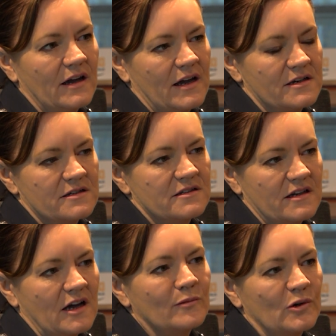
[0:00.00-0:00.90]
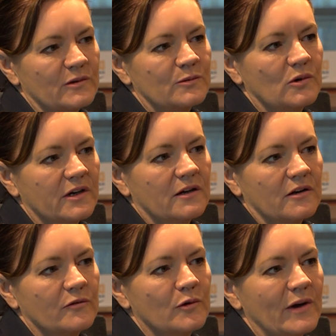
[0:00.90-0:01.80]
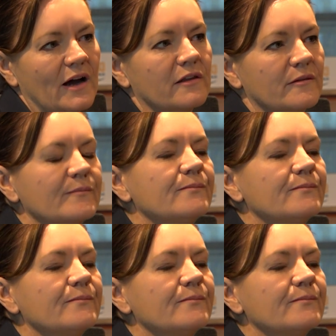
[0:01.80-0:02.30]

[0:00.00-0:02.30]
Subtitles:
and the young boy was walking on the footpath.